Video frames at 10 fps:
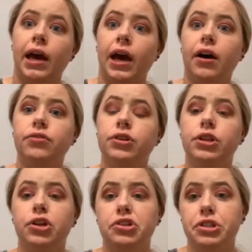After the
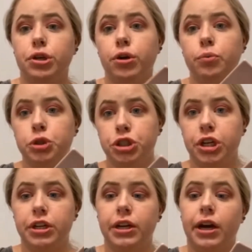nursing home was
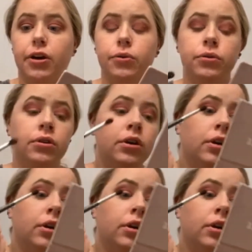shut down,